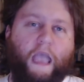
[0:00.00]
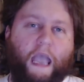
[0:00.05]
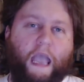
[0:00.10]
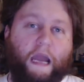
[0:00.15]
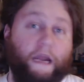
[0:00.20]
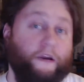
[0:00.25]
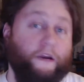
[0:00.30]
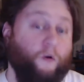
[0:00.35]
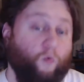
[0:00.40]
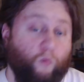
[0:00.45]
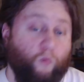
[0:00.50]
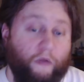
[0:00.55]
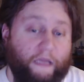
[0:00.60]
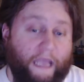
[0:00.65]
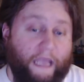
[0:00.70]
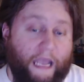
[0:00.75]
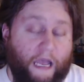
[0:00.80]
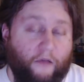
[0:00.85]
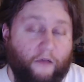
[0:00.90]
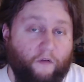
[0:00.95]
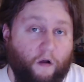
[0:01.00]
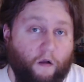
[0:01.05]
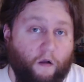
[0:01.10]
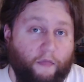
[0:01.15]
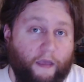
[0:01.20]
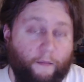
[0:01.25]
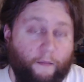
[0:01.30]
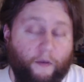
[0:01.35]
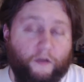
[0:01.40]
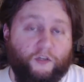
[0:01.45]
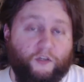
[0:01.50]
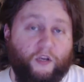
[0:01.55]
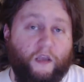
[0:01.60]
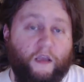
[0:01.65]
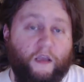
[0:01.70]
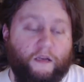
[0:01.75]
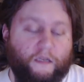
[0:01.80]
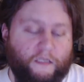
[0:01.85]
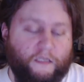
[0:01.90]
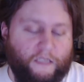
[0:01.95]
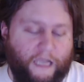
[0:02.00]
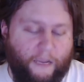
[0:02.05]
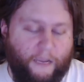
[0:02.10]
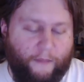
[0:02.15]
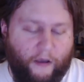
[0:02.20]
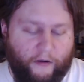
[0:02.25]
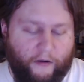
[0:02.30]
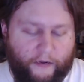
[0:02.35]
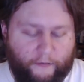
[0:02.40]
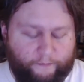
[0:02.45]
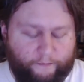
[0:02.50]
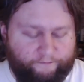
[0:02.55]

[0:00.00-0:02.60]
and I don't really have all that much to say about it.